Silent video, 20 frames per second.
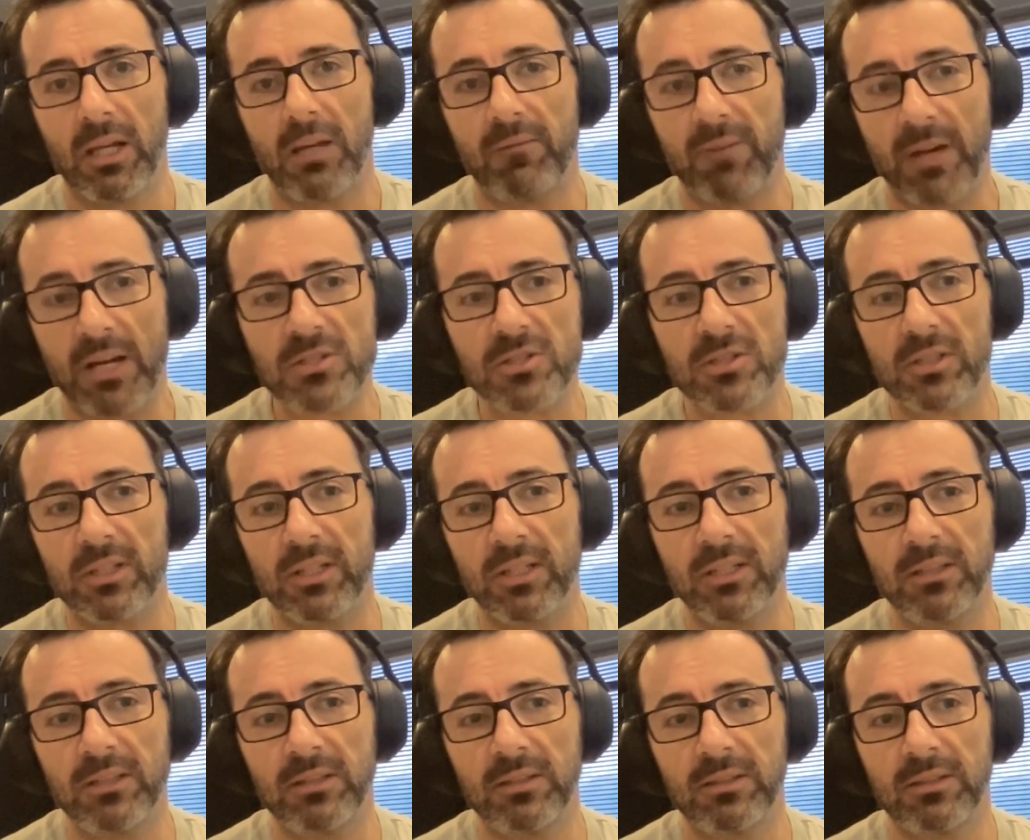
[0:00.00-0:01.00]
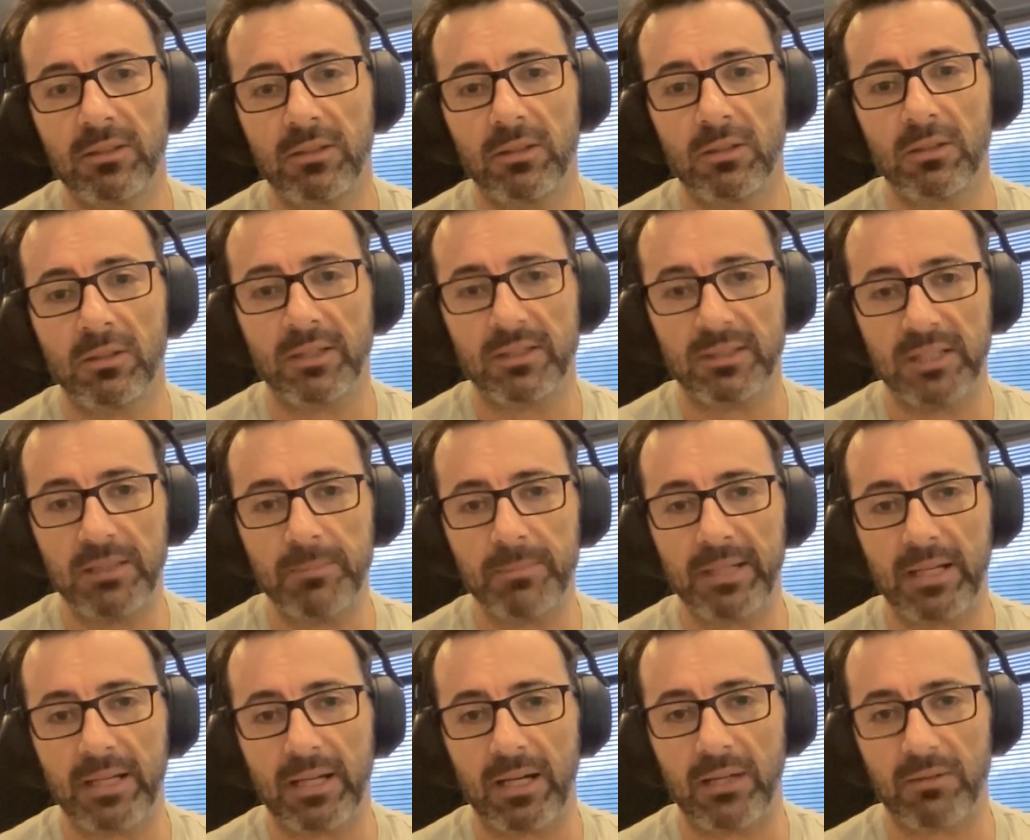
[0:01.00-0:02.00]
Eventually, the
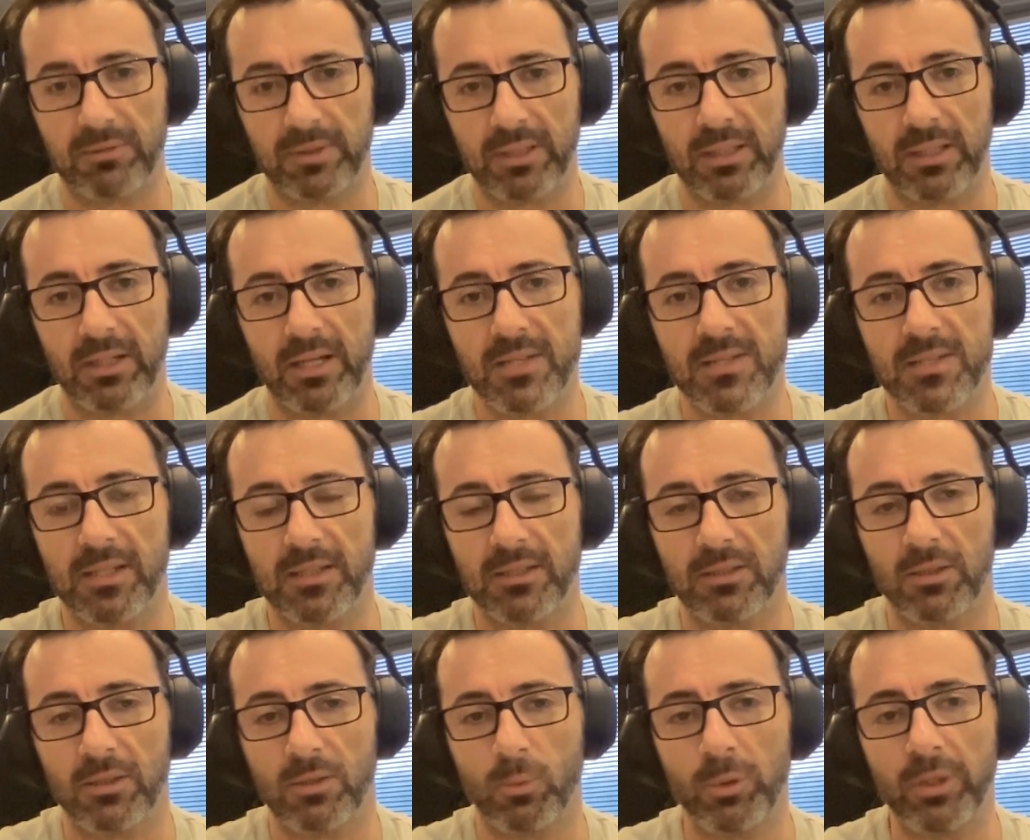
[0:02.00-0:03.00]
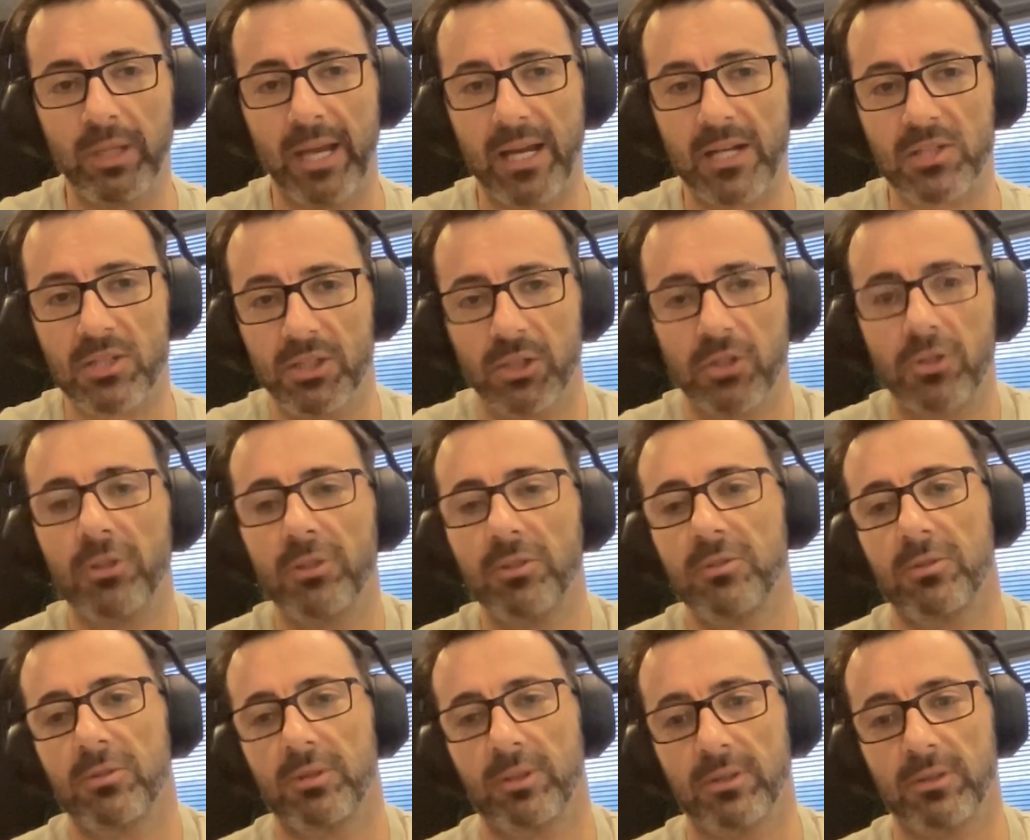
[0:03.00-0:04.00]
team and I realized that we actually
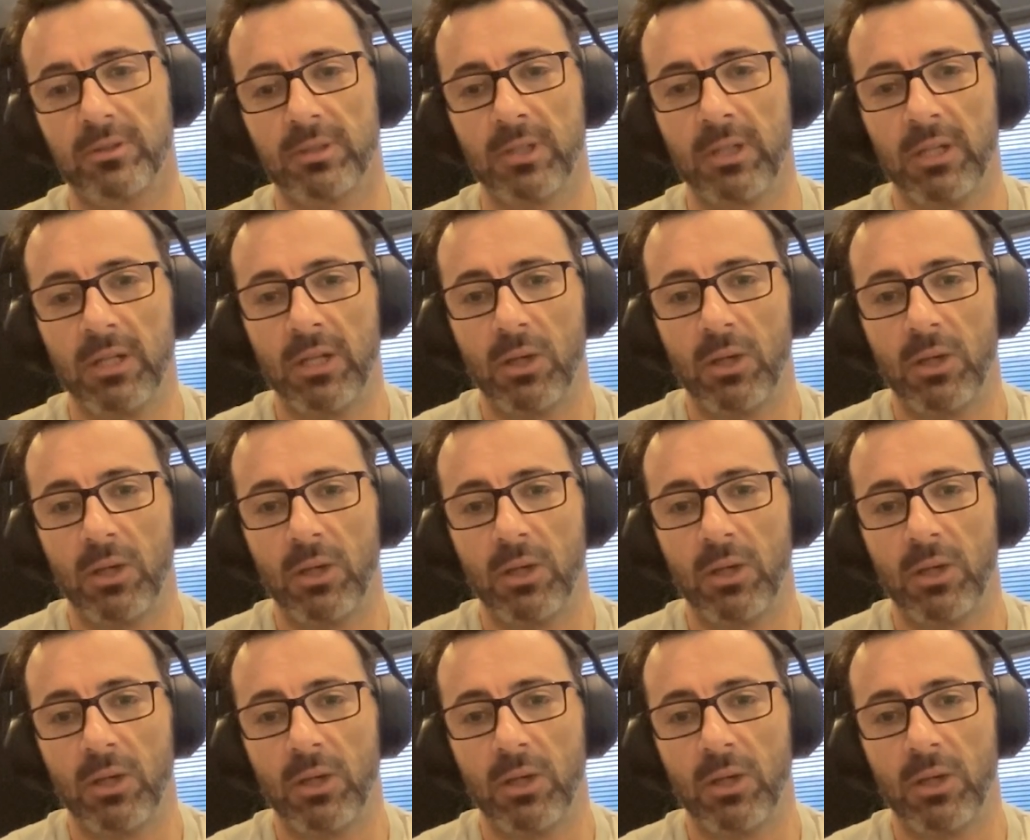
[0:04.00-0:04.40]
could do it.